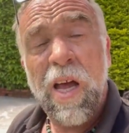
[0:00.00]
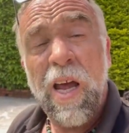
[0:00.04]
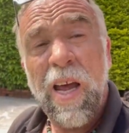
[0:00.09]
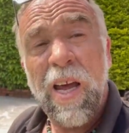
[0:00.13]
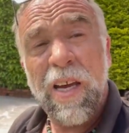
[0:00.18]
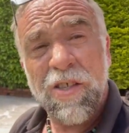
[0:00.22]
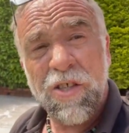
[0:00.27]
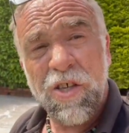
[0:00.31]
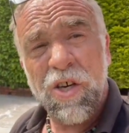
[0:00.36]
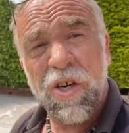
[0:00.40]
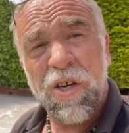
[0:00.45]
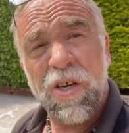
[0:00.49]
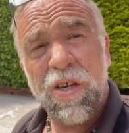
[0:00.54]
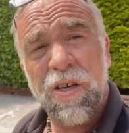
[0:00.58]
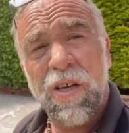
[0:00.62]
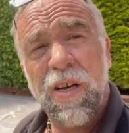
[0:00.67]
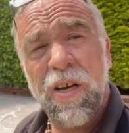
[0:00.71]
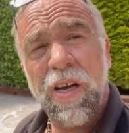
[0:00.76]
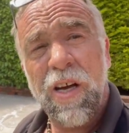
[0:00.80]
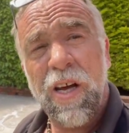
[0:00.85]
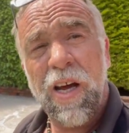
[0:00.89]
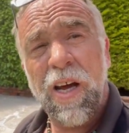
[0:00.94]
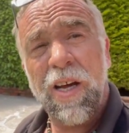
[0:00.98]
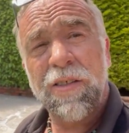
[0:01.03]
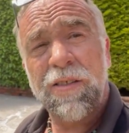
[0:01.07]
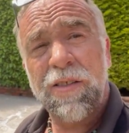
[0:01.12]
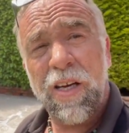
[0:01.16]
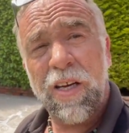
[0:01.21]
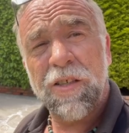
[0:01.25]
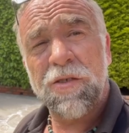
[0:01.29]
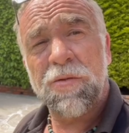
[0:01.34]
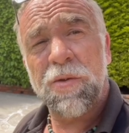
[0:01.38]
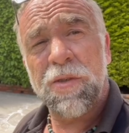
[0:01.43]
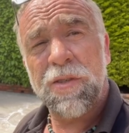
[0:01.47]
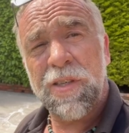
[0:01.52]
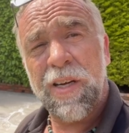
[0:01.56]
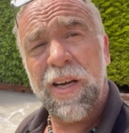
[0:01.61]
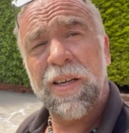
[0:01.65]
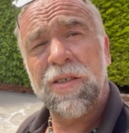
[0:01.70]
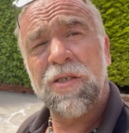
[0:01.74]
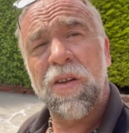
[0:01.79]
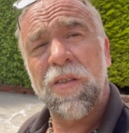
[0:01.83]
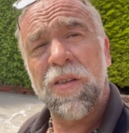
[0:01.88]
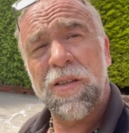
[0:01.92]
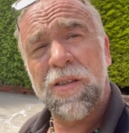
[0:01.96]
It's good. It does what it
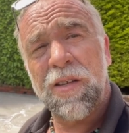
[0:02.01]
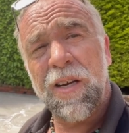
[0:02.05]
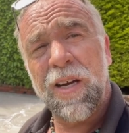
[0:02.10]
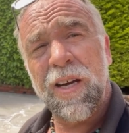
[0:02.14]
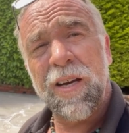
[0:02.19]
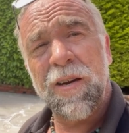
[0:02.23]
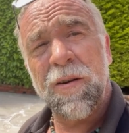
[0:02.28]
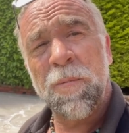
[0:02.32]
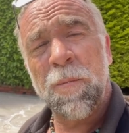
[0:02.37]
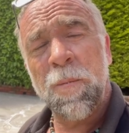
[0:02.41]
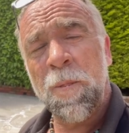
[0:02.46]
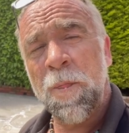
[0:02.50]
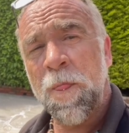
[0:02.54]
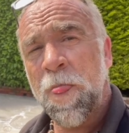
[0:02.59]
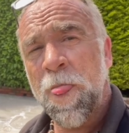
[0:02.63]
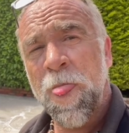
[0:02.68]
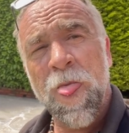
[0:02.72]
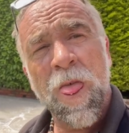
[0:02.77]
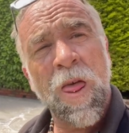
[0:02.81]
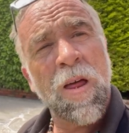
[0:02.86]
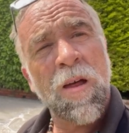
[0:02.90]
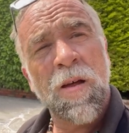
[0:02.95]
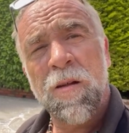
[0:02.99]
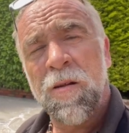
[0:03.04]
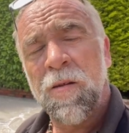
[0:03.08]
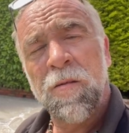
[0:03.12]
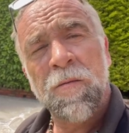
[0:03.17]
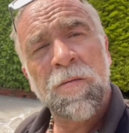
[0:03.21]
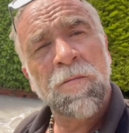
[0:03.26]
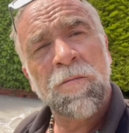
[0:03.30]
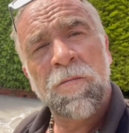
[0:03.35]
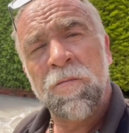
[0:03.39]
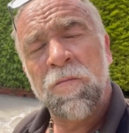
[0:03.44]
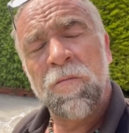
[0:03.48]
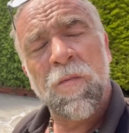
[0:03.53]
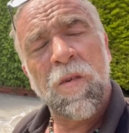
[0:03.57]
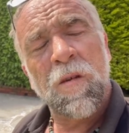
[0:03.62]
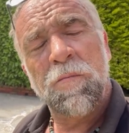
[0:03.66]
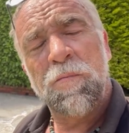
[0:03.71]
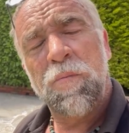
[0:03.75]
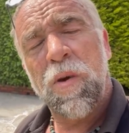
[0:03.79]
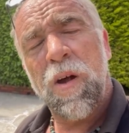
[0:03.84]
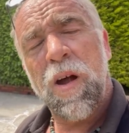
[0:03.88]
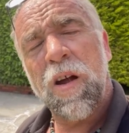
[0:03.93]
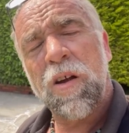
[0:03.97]
says on the tin.
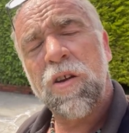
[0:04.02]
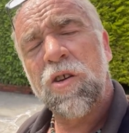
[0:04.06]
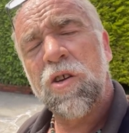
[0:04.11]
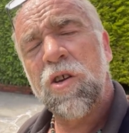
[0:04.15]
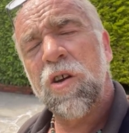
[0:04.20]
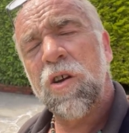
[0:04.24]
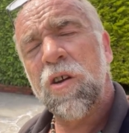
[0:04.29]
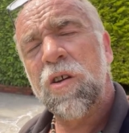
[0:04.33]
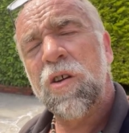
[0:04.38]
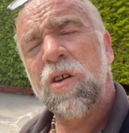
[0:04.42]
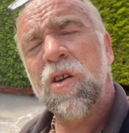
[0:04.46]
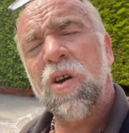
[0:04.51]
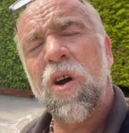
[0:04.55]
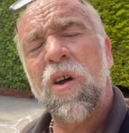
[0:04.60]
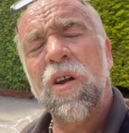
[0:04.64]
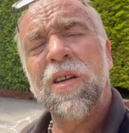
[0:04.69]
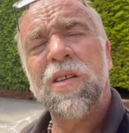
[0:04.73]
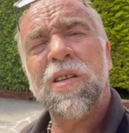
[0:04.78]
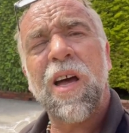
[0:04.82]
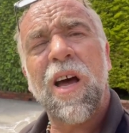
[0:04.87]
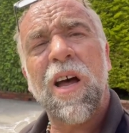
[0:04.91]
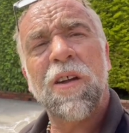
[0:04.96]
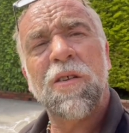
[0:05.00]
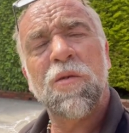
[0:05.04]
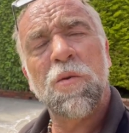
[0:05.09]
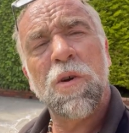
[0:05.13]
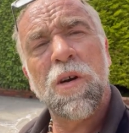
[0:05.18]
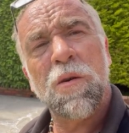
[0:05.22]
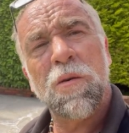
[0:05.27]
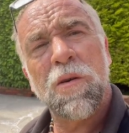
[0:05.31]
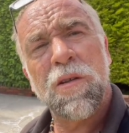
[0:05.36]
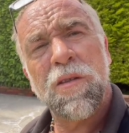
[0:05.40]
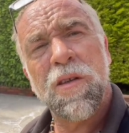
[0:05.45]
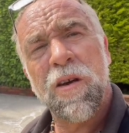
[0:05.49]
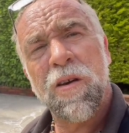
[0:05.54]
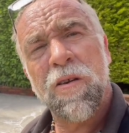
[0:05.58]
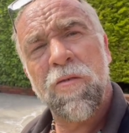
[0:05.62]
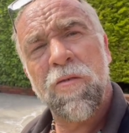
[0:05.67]
But good God, it's hard to work with.